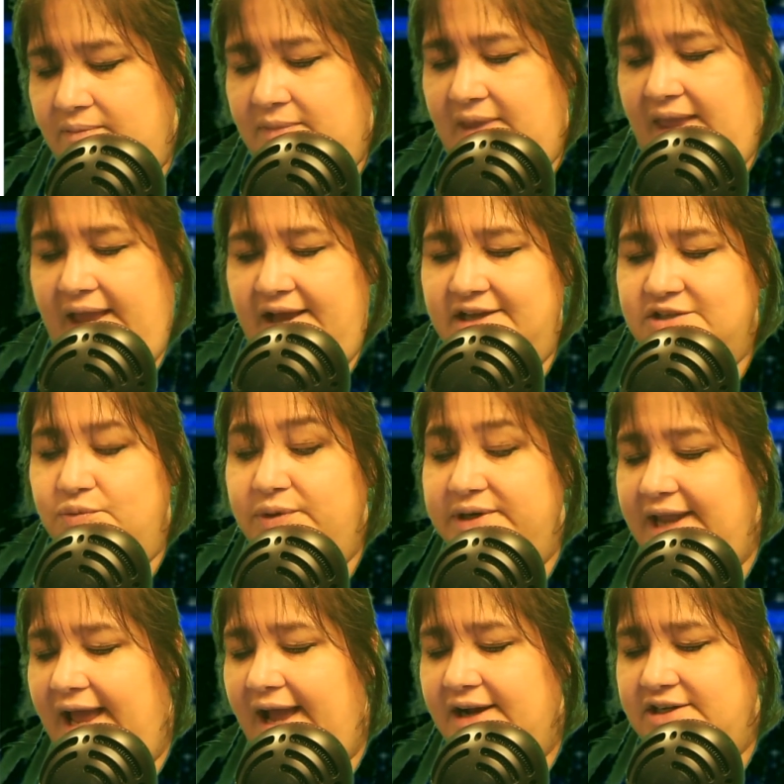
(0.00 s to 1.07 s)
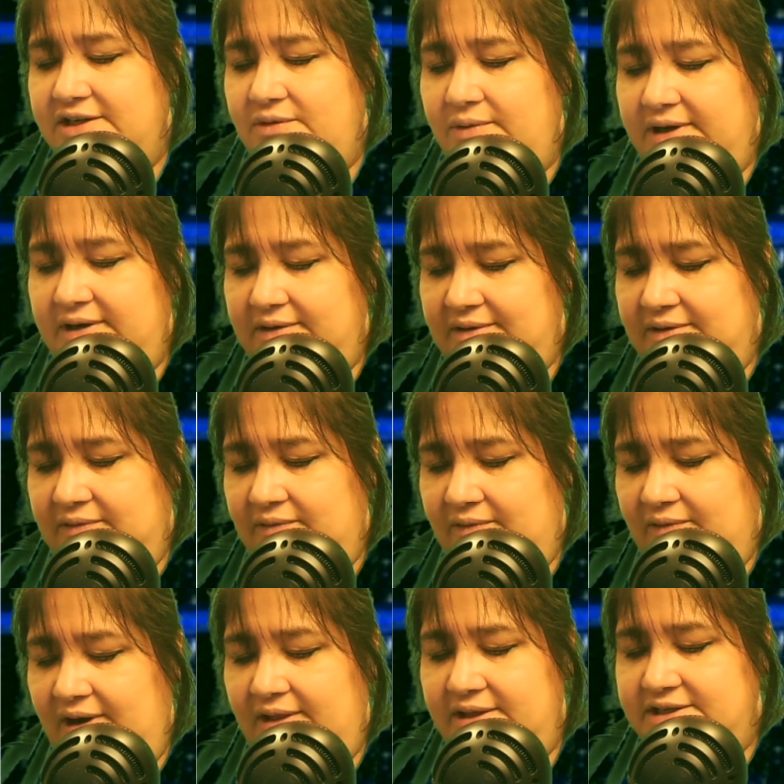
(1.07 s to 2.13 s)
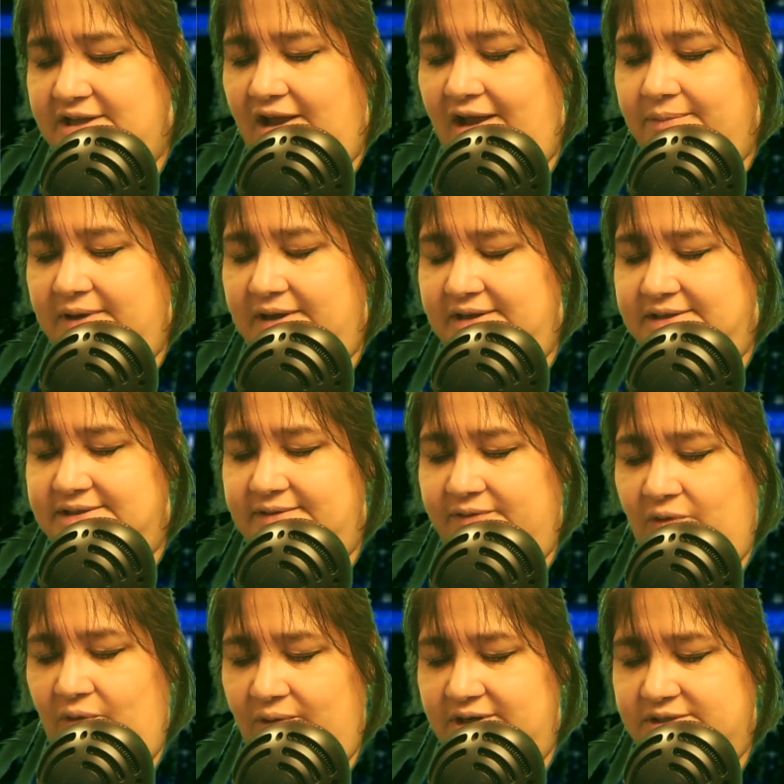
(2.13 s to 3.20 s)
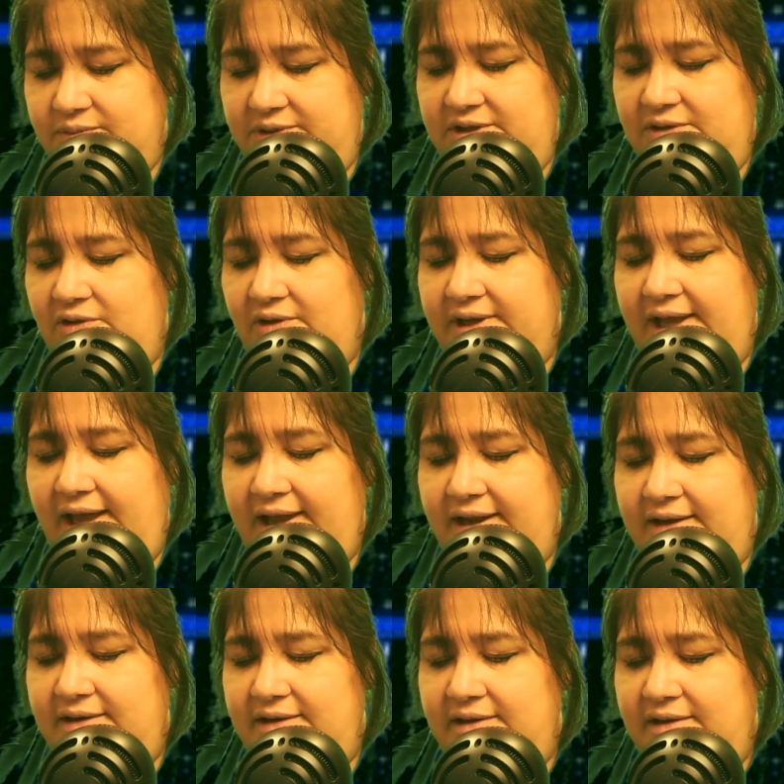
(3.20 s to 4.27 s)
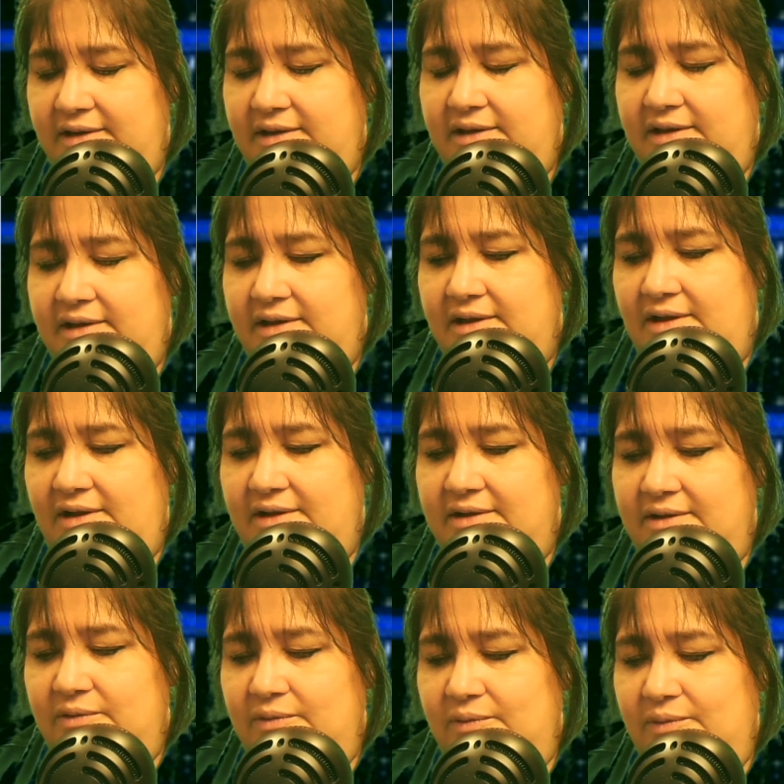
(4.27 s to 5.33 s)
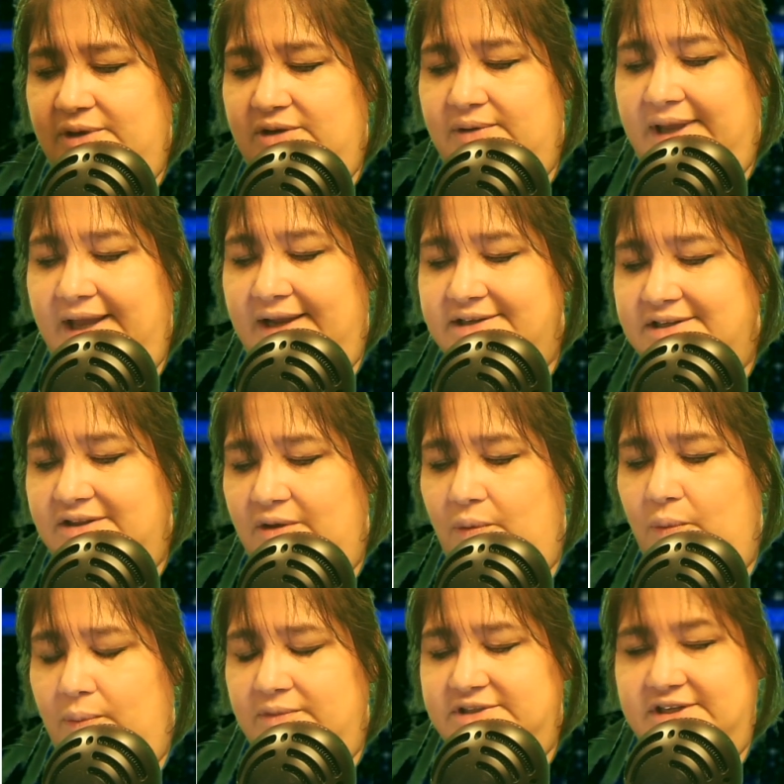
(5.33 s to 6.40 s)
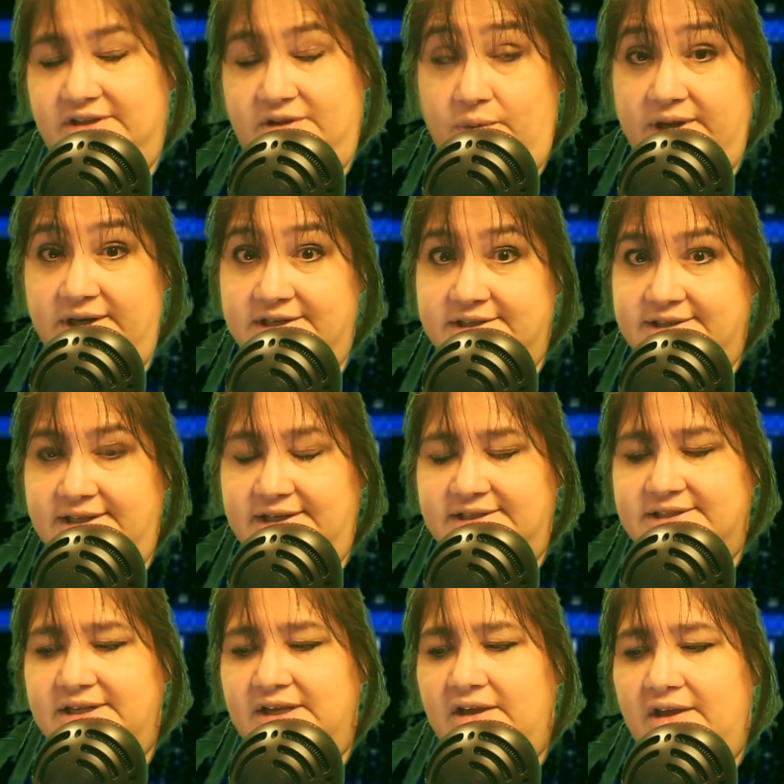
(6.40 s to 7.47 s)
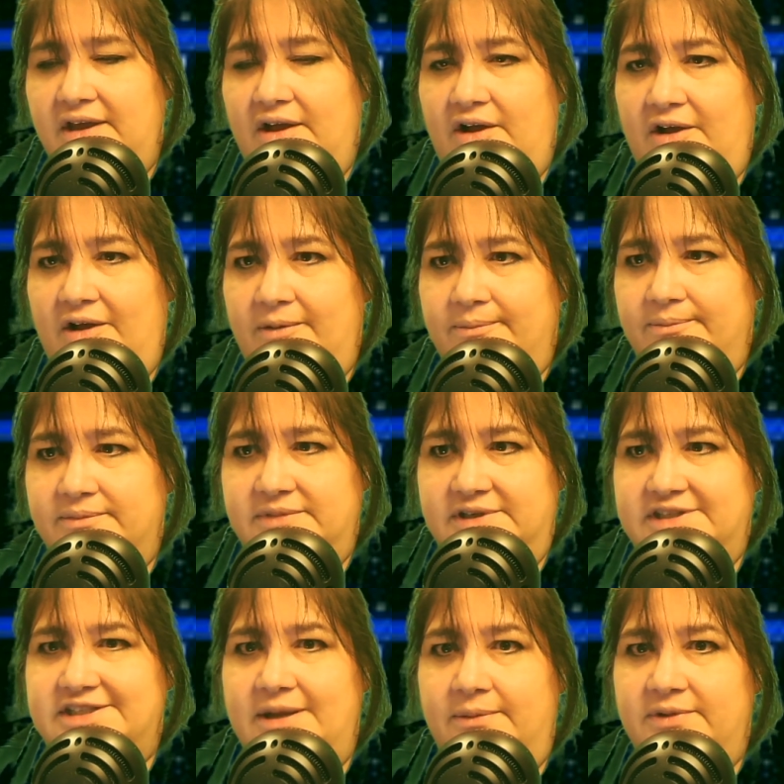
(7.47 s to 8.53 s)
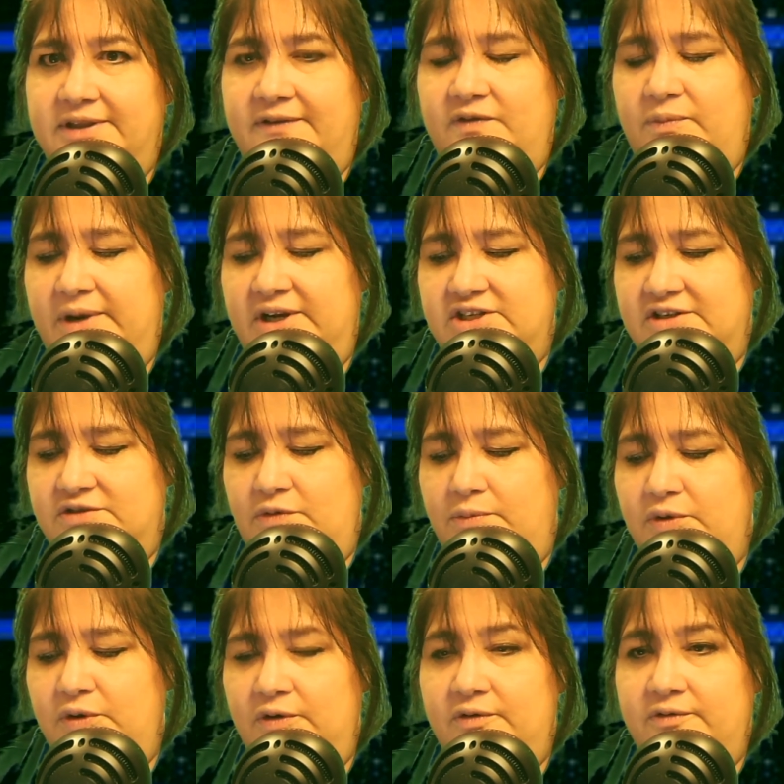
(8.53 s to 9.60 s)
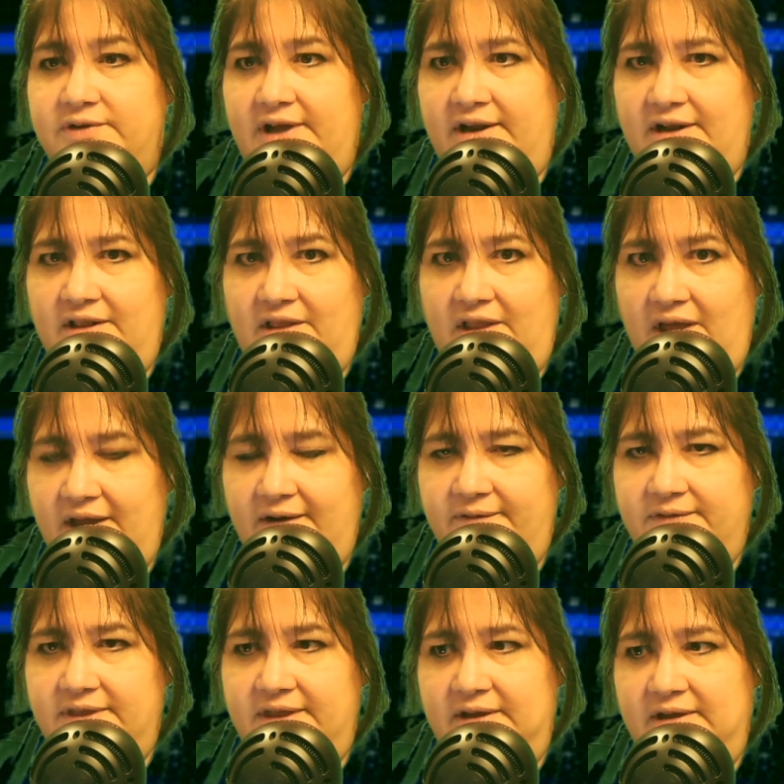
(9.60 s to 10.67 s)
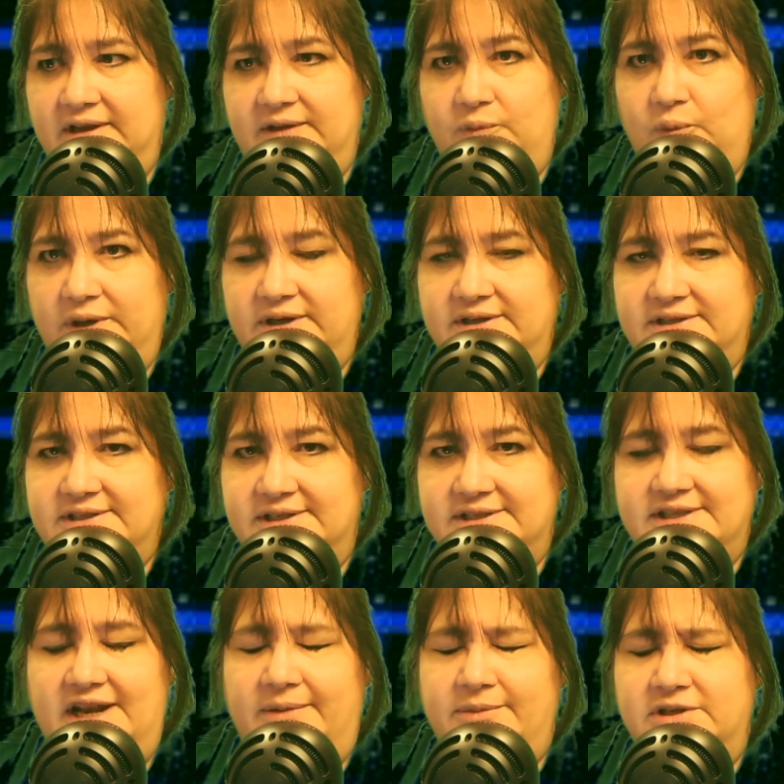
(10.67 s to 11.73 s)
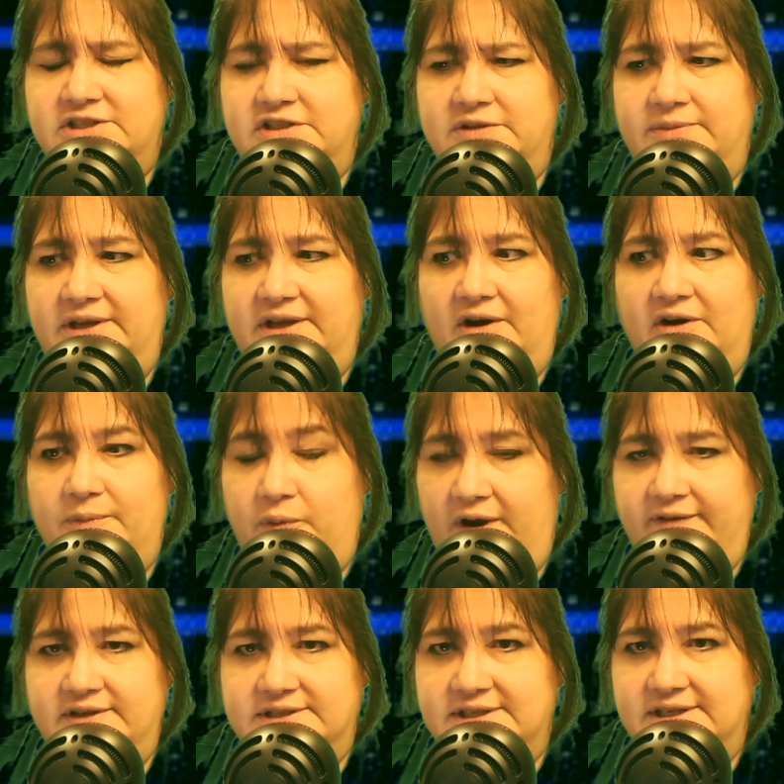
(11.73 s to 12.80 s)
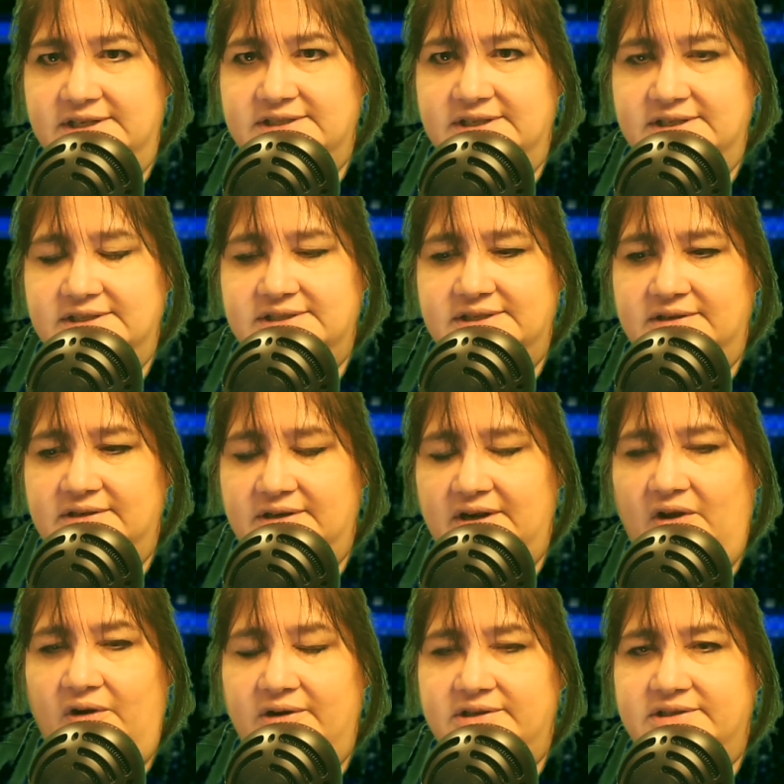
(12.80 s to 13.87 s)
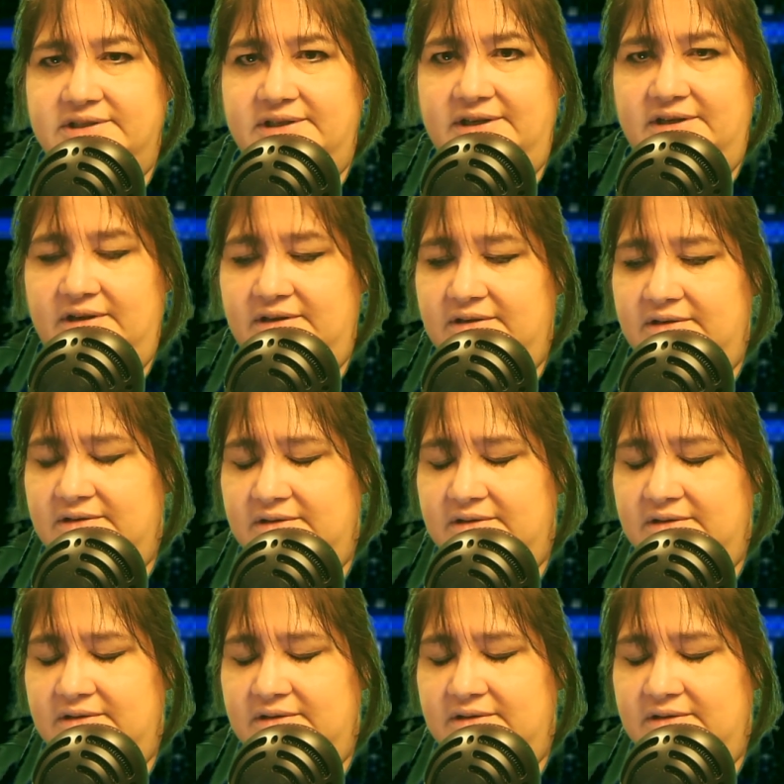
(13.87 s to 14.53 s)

has redacted written right on the top because, of course, when you look at it, when you get to the witness list, some of the information is removed on a lot of the witnesses that I'm assuming are private citizens and aren't in a